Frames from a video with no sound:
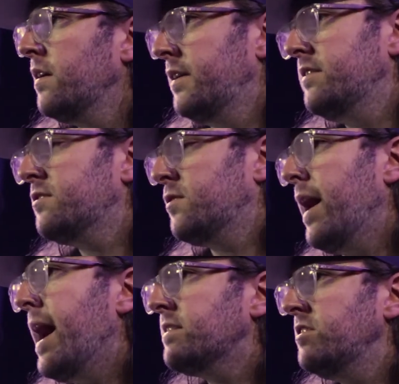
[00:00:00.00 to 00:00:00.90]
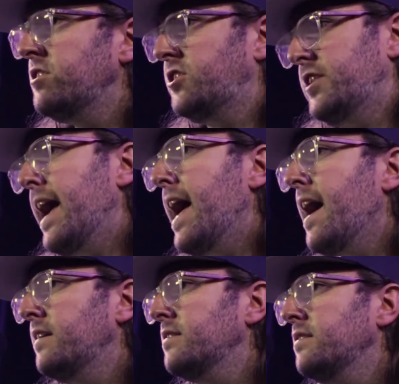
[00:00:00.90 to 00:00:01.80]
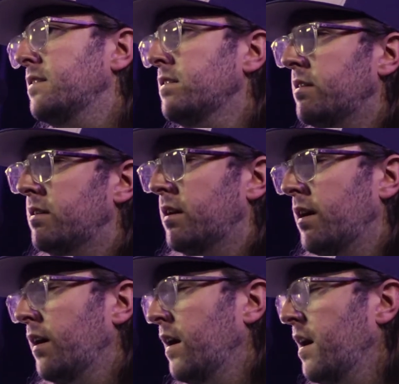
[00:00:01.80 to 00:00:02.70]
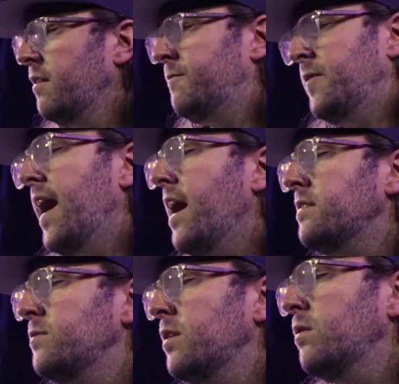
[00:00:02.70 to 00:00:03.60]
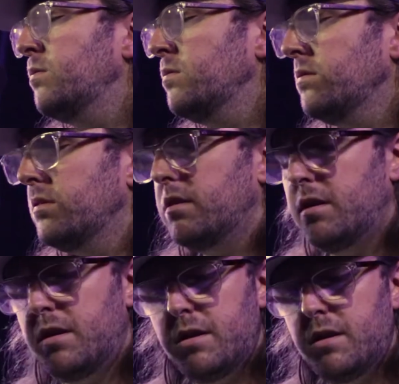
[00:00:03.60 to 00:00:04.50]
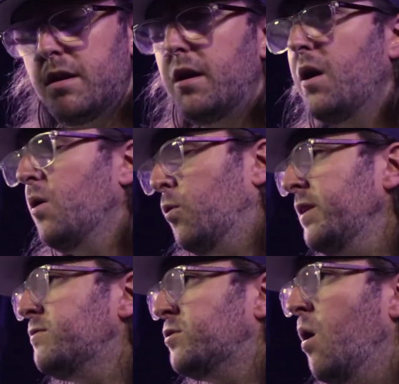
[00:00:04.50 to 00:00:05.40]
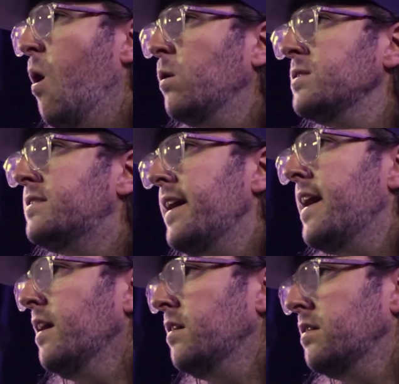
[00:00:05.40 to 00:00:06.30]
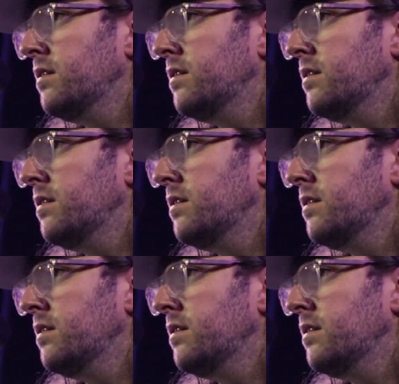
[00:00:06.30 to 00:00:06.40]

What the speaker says: is cracked and shattered. If I'd have known, we'd have torn it down.